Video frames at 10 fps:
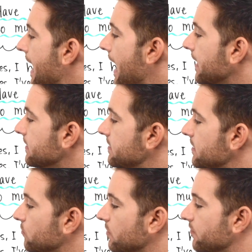
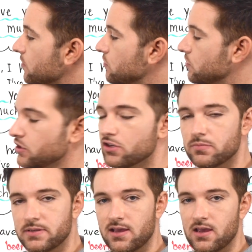Acting refers to your
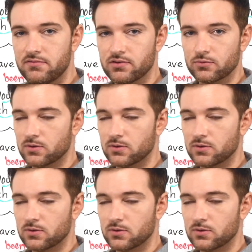behavior.